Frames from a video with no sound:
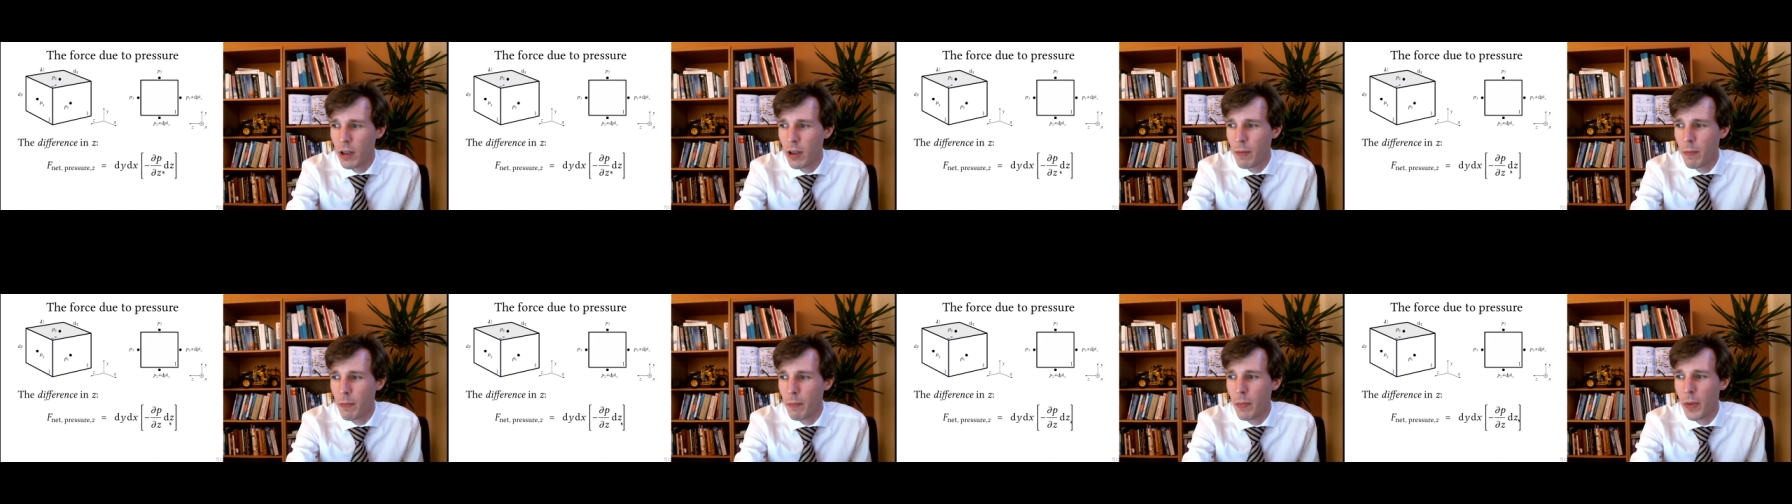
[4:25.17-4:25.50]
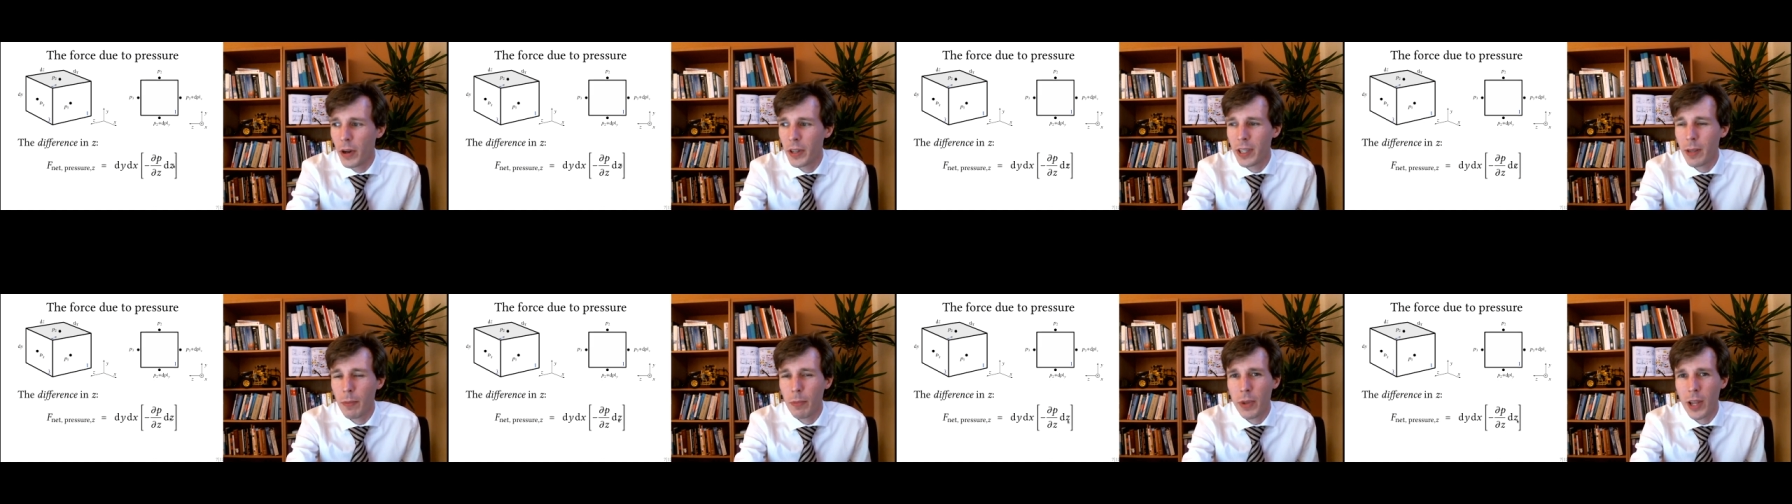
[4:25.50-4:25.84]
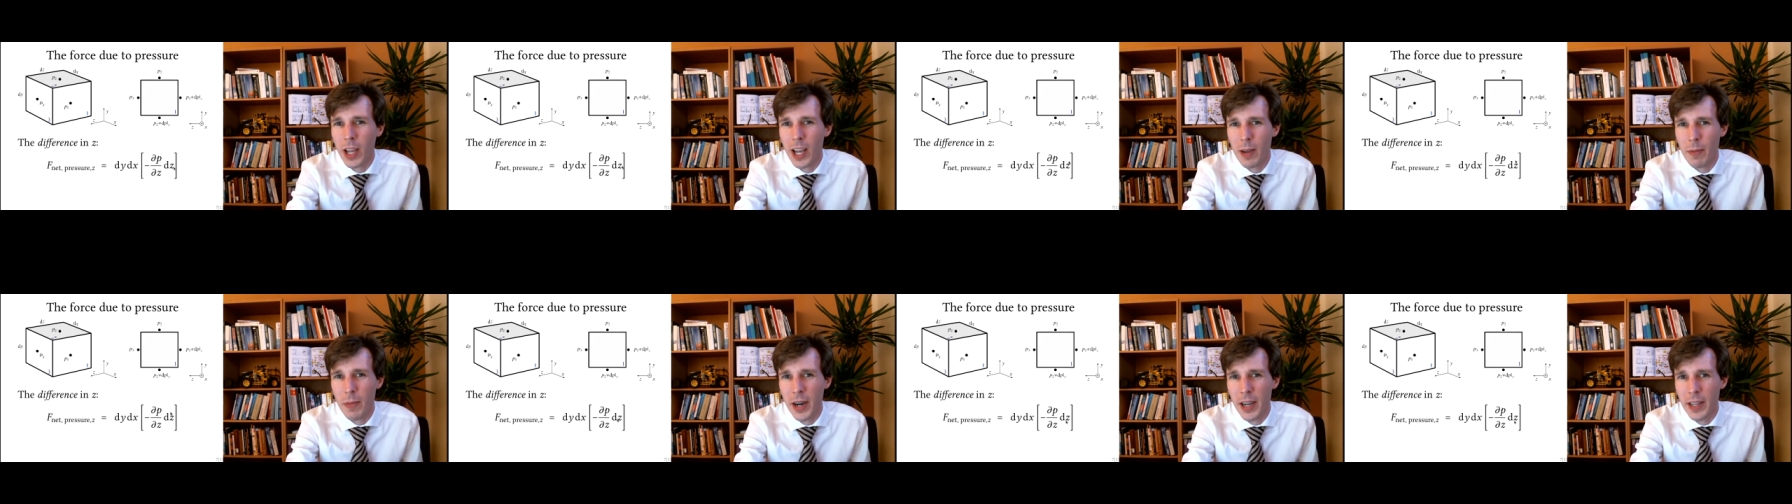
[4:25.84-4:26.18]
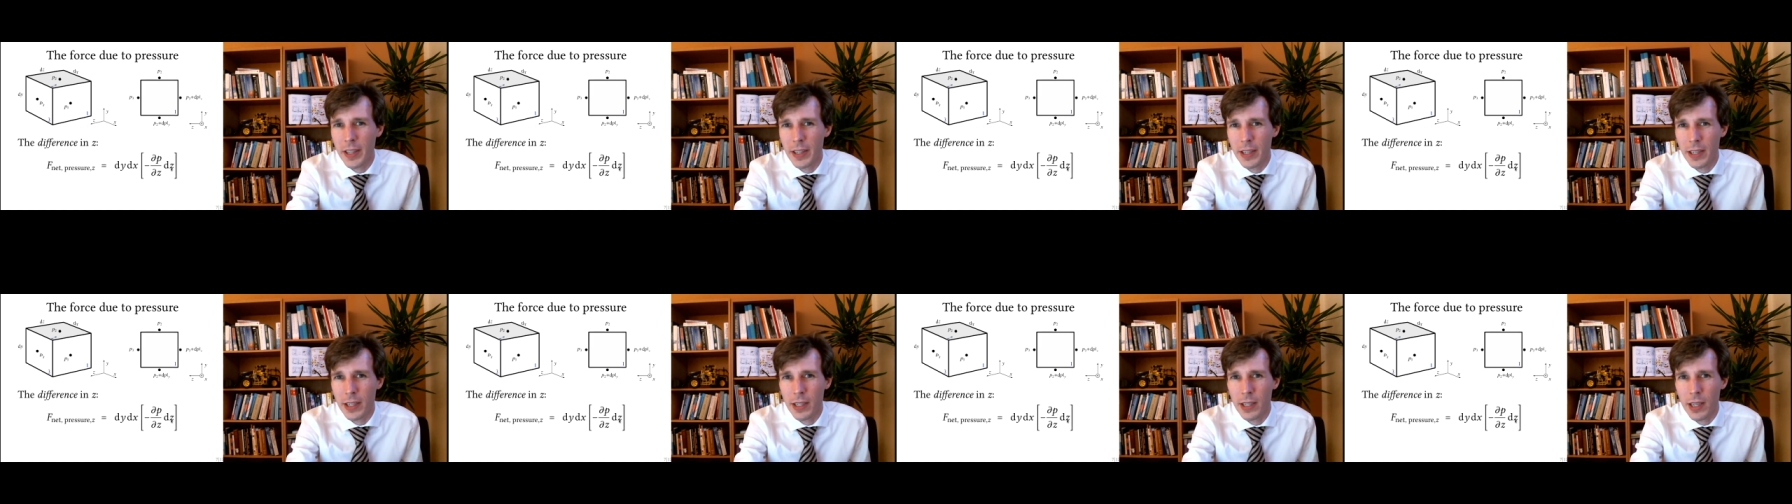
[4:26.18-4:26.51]
multiplied by
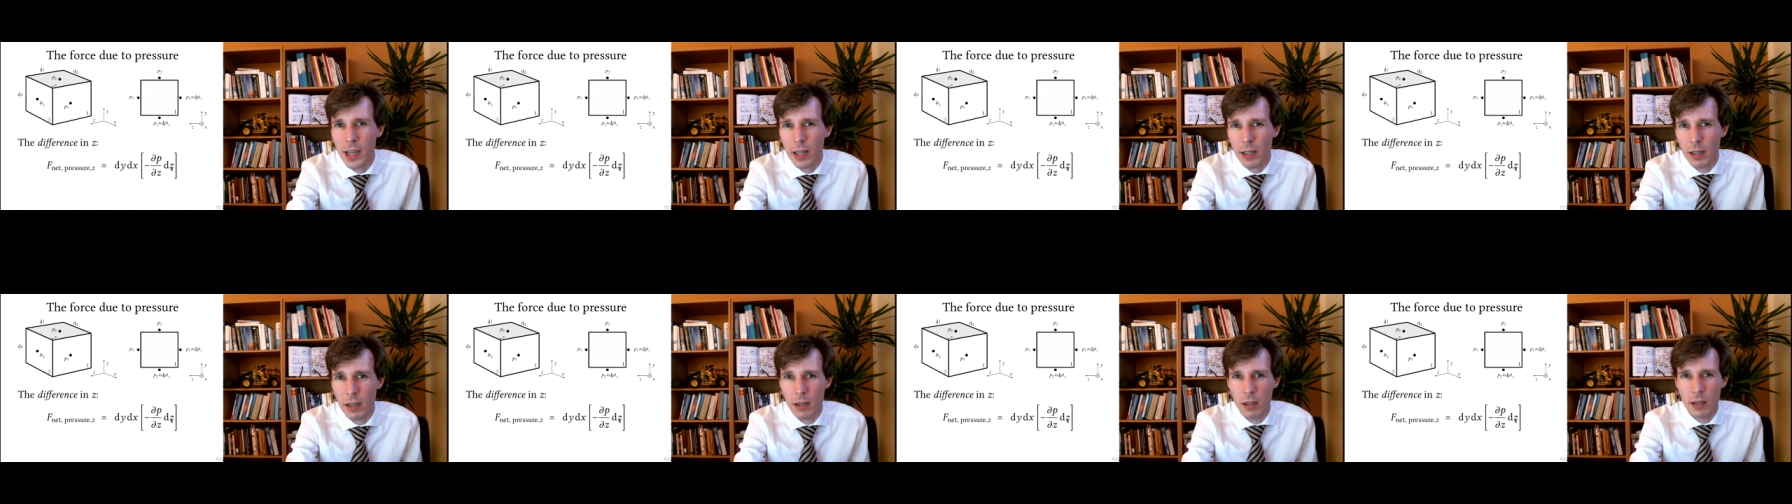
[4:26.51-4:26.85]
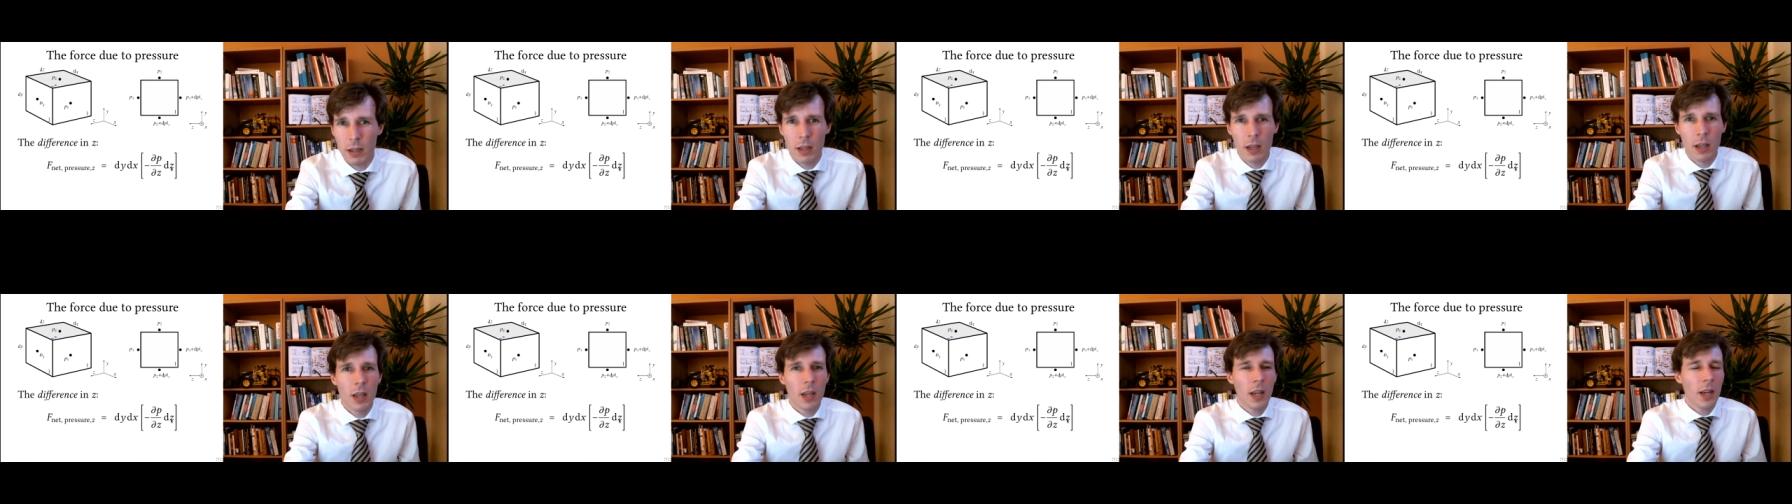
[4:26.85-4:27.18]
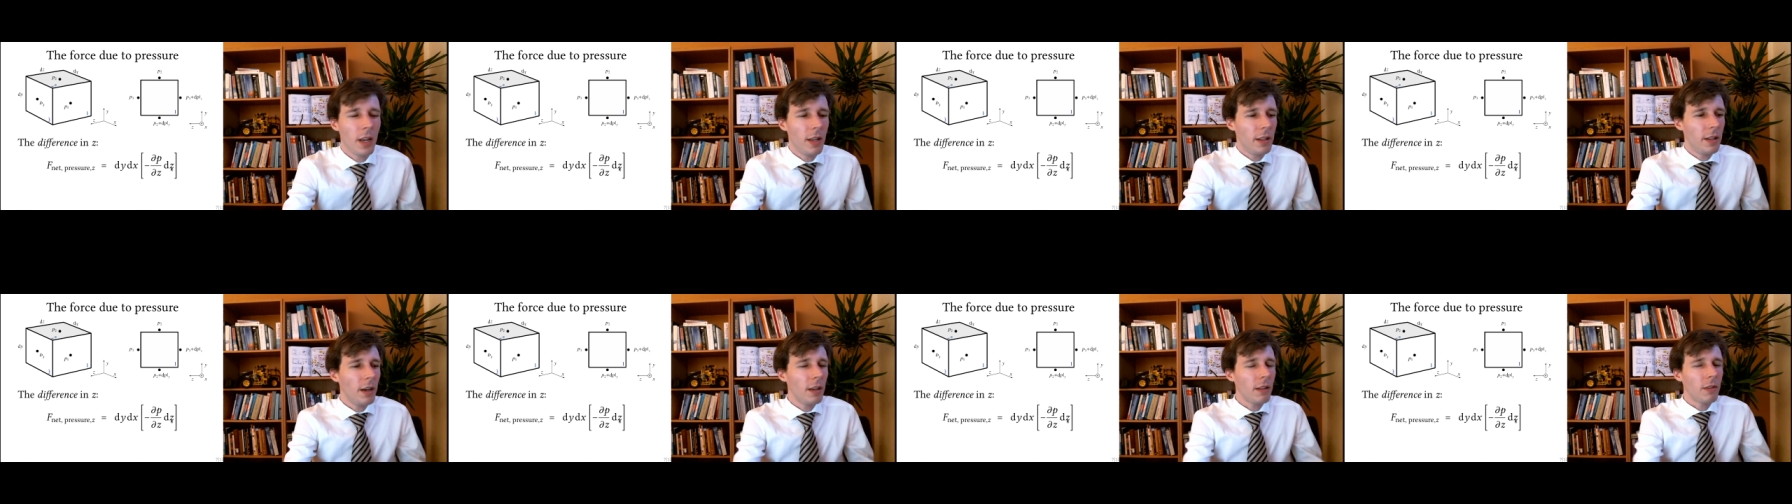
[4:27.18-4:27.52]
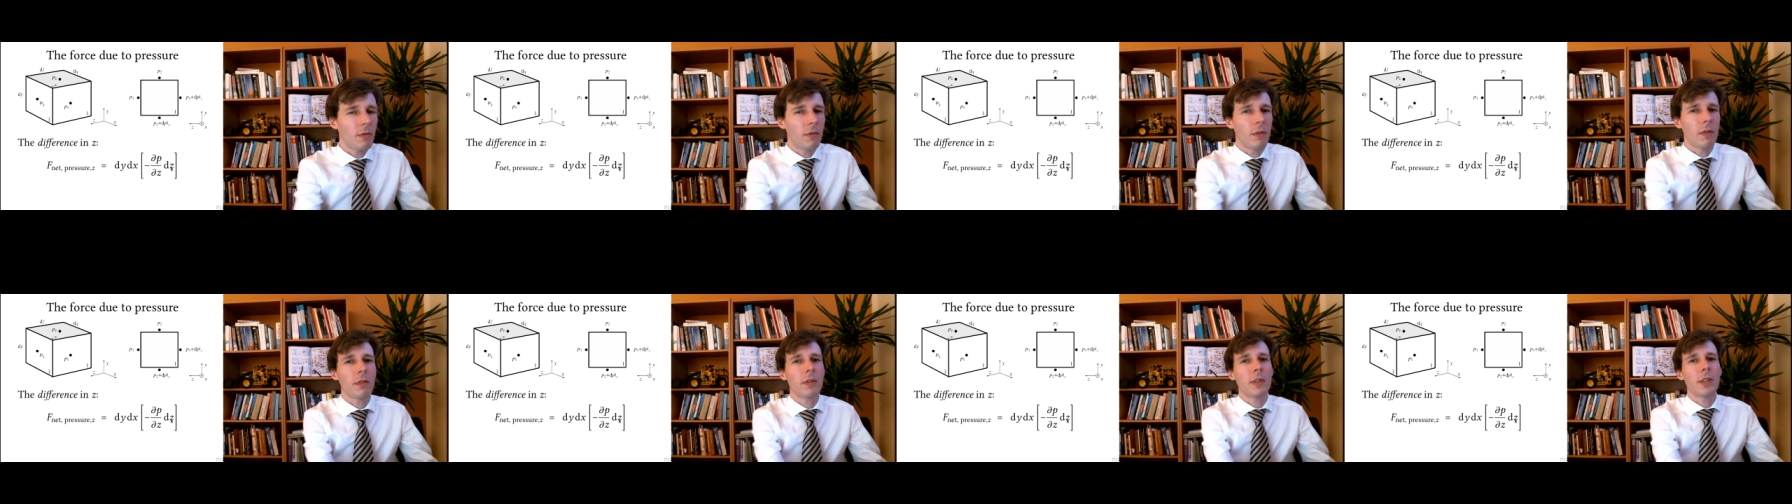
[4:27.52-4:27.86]
dz. In other
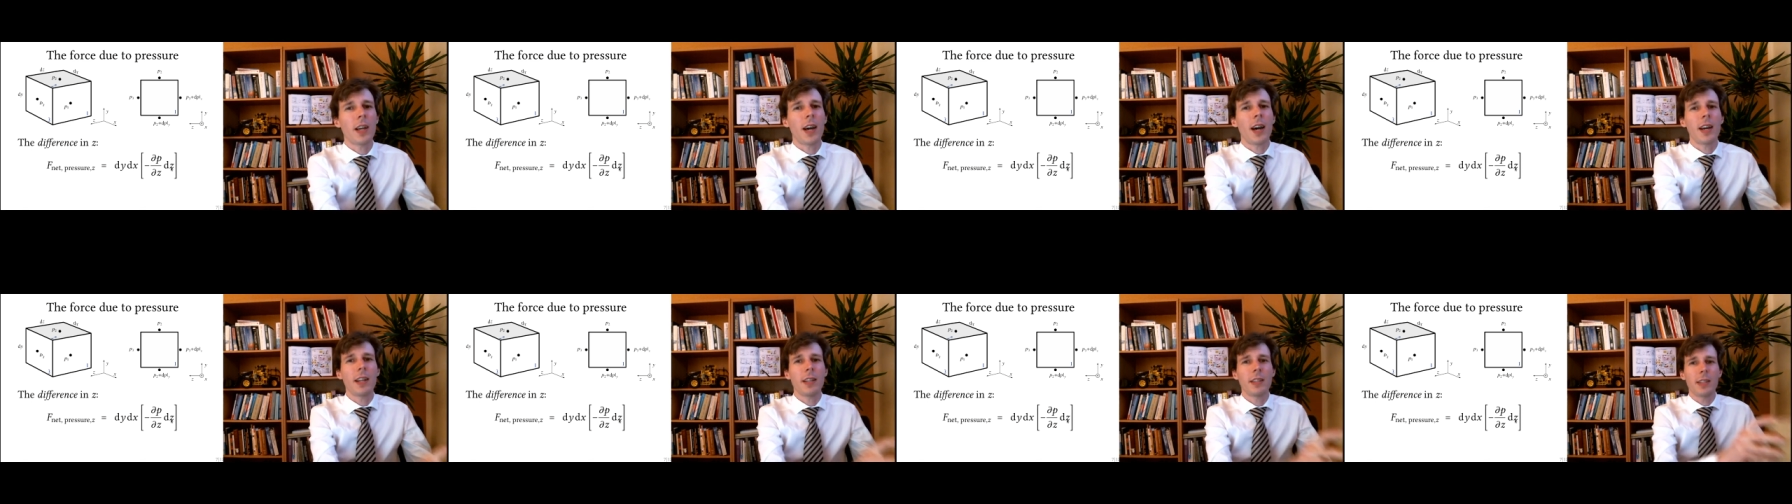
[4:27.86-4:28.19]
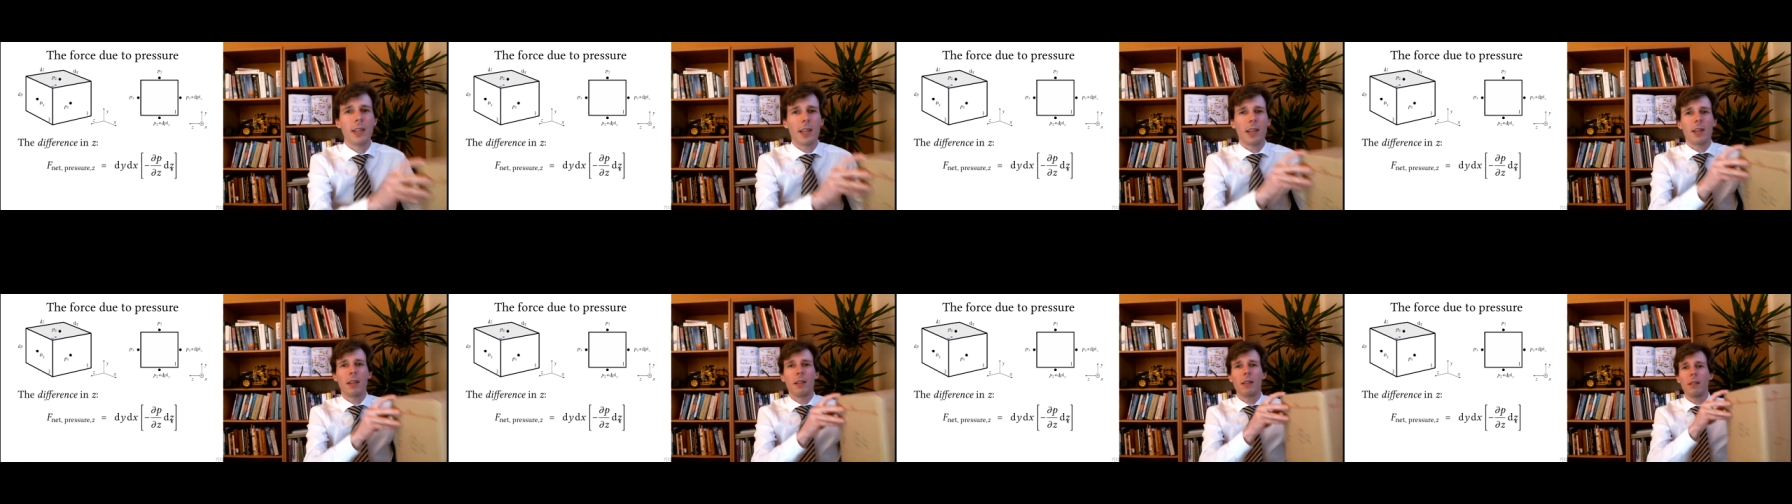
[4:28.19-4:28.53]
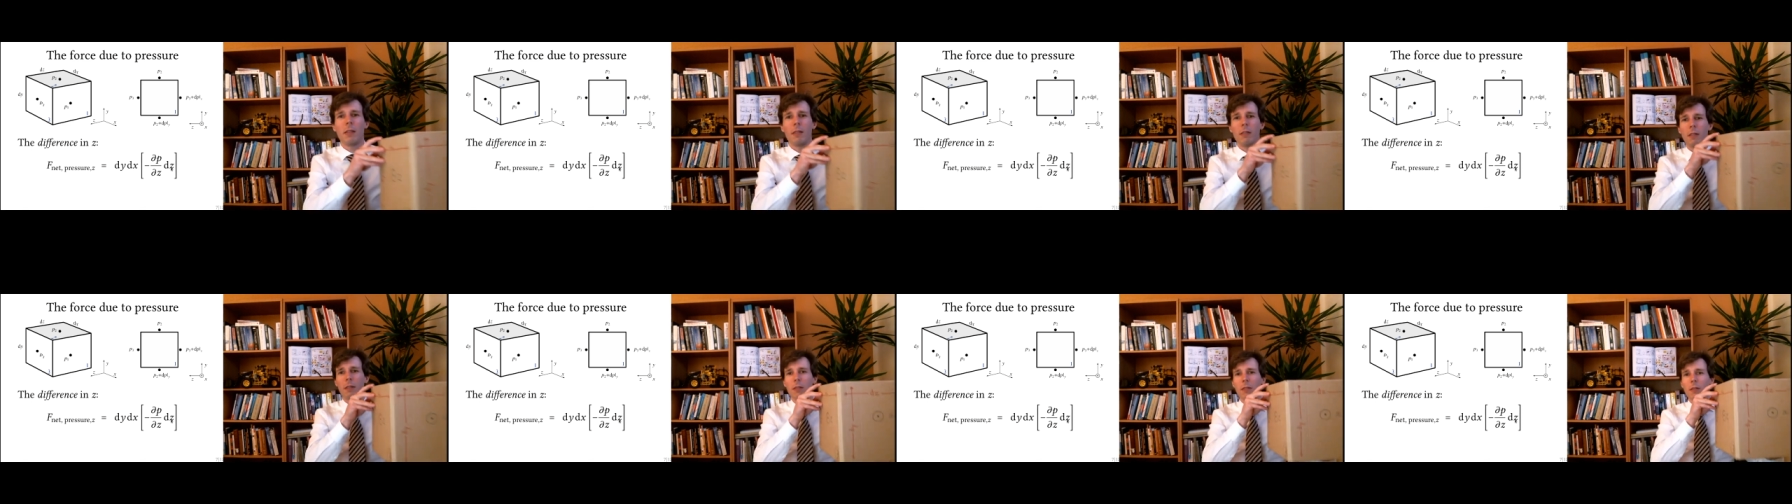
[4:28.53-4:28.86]
words, I take the